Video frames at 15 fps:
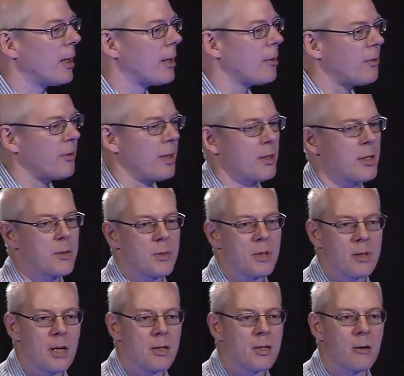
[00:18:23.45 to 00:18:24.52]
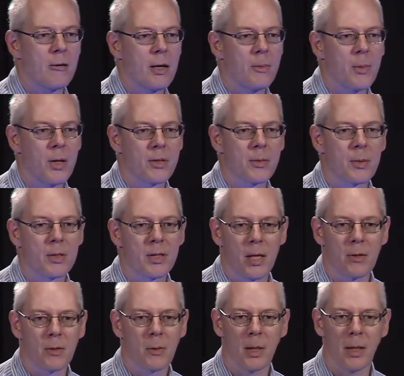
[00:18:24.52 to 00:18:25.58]
I don't think this was necessarily possible
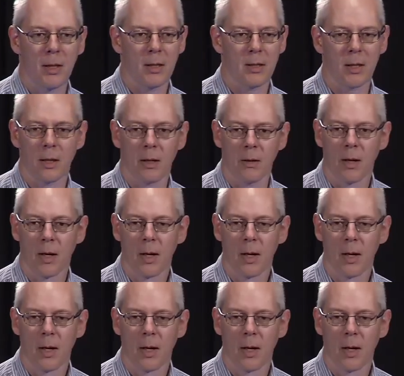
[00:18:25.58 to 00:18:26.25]
10, 20 years ago,